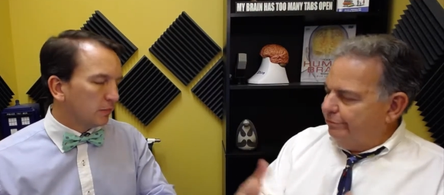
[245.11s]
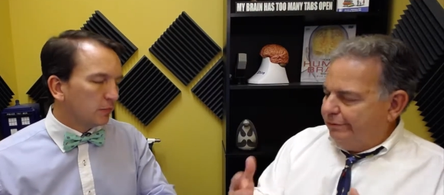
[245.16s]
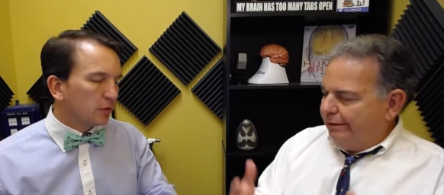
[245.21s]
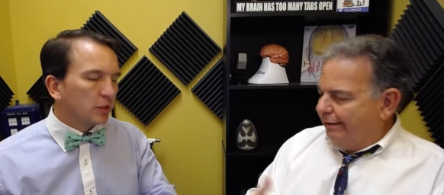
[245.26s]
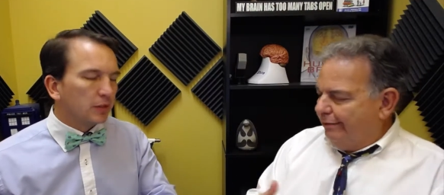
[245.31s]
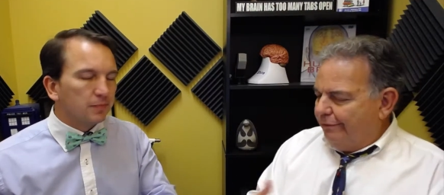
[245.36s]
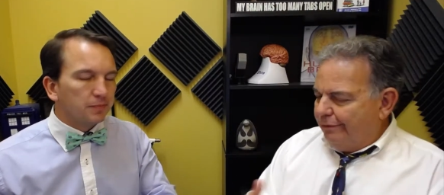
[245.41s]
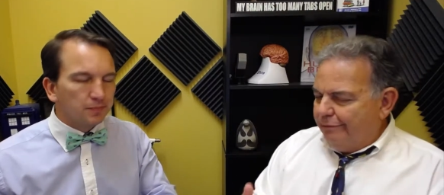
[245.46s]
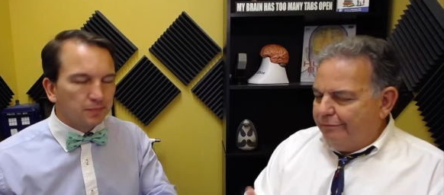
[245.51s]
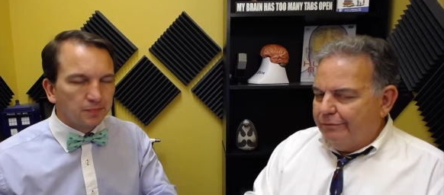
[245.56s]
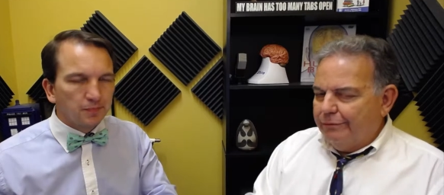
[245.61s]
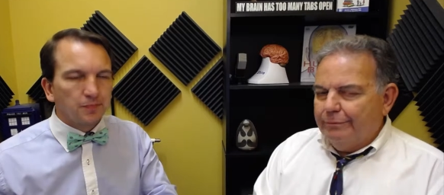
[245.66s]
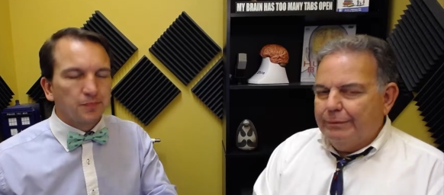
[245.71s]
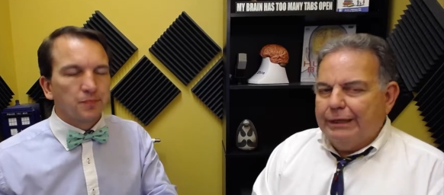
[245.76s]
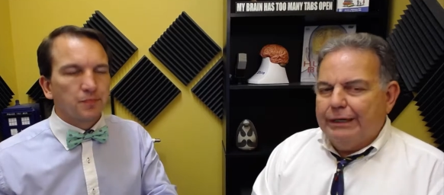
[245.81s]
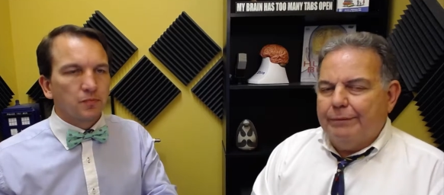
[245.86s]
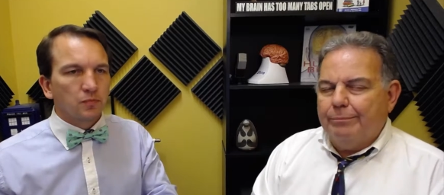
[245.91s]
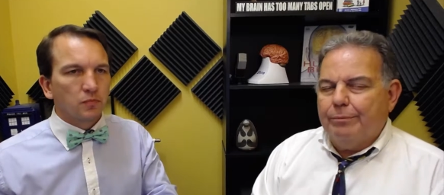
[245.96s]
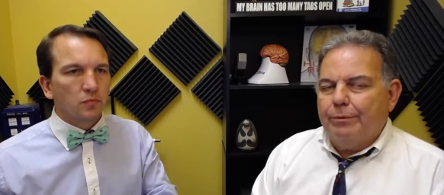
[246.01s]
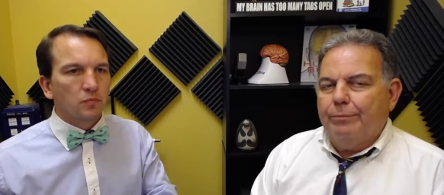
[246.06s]
Speaker 1: or however
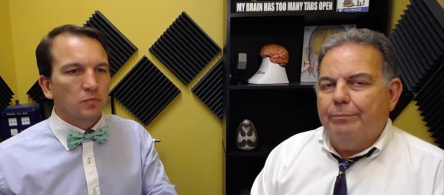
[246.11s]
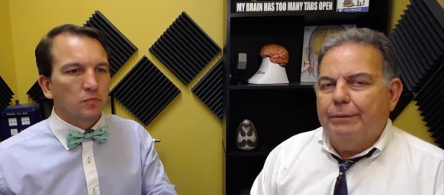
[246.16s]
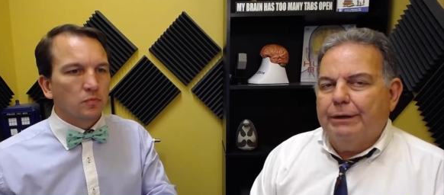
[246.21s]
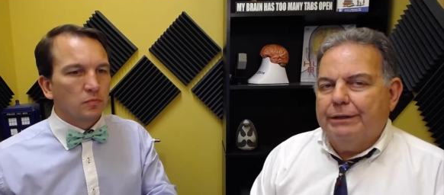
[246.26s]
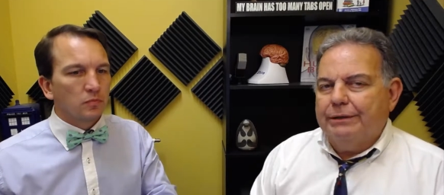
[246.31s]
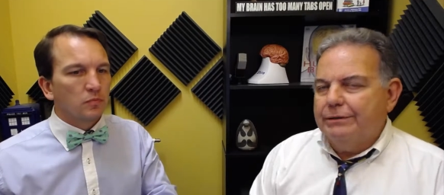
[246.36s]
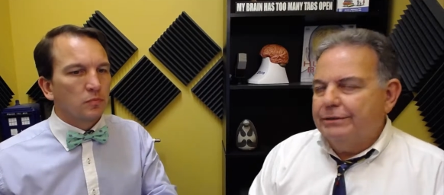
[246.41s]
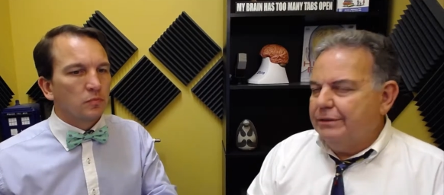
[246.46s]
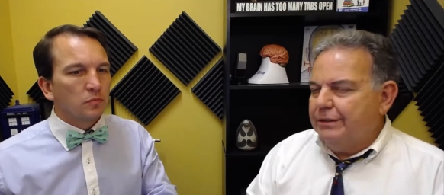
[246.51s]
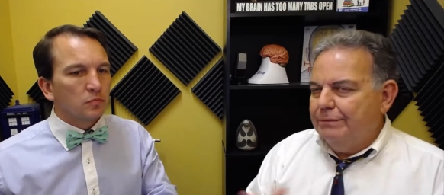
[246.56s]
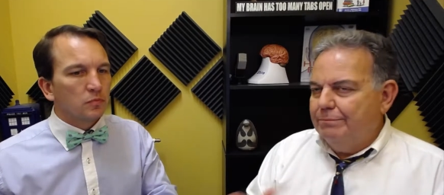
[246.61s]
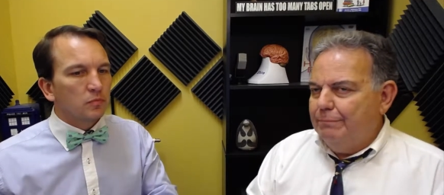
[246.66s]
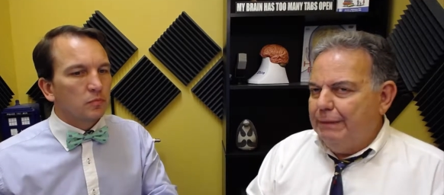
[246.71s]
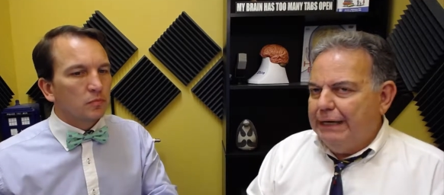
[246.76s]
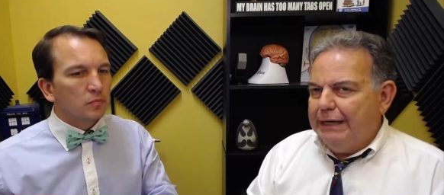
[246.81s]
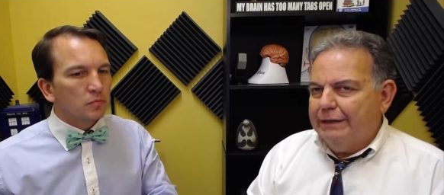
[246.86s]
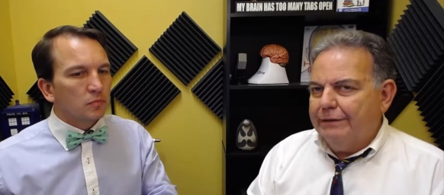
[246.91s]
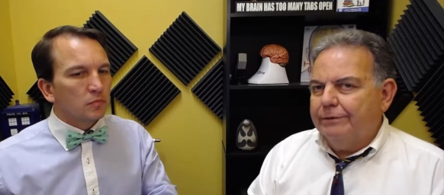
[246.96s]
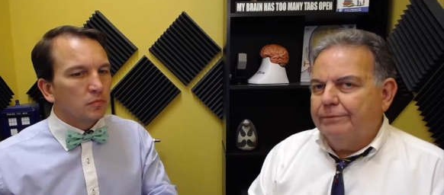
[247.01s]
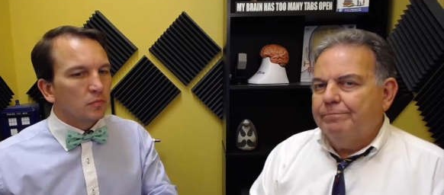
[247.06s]
many per month, didn't
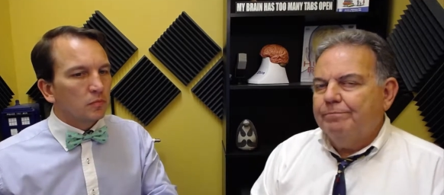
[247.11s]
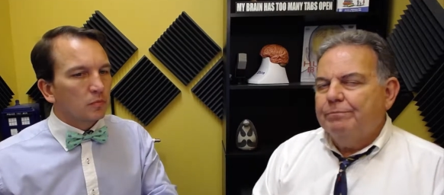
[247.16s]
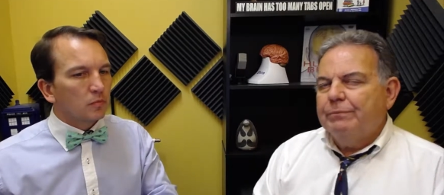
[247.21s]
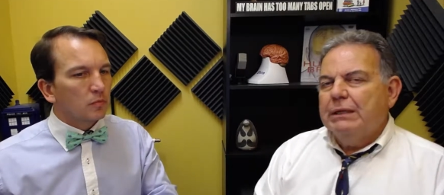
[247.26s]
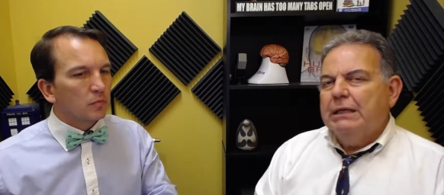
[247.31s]
matter.